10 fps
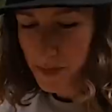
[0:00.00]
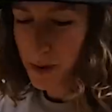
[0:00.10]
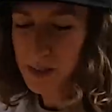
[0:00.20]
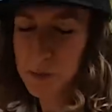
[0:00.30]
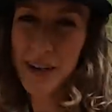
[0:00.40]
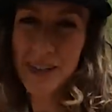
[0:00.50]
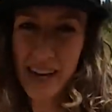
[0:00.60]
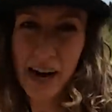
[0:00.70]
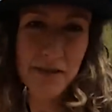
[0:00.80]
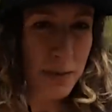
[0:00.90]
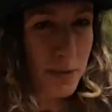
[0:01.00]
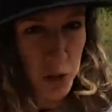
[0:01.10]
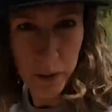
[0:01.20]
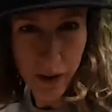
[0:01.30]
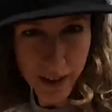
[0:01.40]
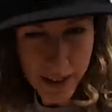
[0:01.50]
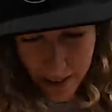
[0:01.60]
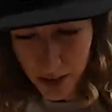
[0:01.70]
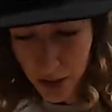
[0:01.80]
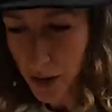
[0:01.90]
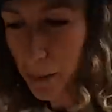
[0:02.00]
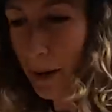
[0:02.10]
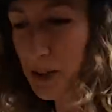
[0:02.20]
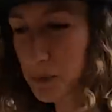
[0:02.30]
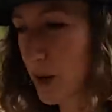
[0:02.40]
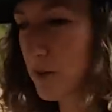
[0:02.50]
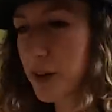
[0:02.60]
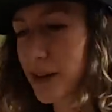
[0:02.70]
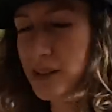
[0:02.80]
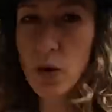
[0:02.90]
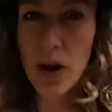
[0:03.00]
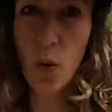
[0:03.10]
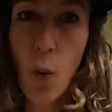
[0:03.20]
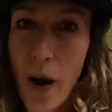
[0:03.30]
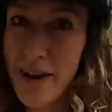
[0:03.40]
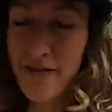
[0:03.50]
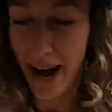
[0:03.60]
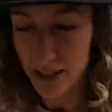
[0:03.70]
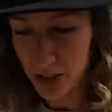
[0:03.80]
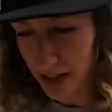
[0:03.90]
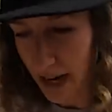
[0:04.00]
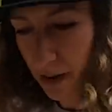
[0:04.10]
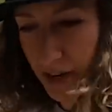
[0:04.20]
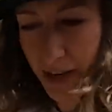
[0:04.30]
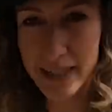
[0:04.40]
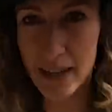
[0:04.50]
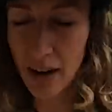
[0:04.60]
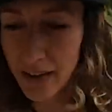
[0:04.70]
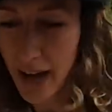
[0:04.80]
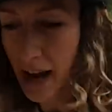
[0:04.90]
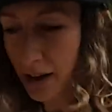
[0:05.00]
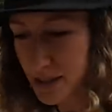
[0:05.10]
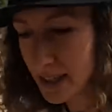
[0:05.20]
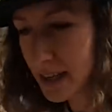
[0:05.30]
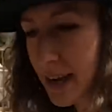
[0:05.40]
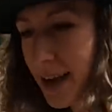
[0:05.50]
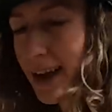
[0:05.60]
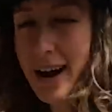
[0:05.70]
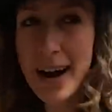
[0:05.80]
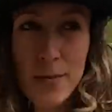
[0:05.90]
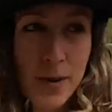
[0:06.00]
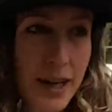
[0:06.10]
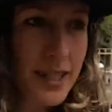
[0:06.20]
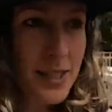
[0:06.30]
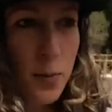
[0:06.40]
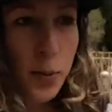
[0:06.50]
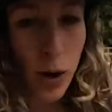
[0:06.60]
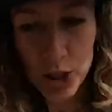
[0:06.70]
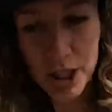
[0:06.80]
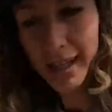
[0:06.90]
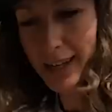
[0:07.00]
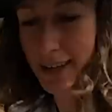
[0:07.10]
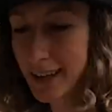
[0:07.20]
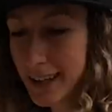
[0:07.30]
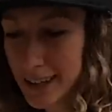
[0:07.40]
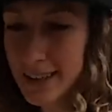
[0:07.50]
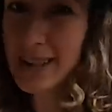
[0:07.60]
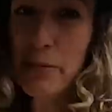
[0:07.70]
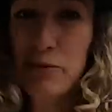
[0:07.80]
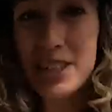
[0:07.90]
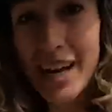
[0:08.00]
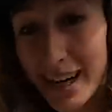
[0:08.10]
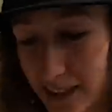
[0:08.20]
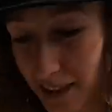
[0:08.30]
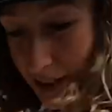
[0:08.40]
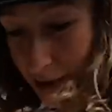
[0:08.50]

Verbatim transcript: Maybe it's because they have some experience under their belt, but I feel like it's going way faster now than it did on the house. Um, it is approaching the time for Dana to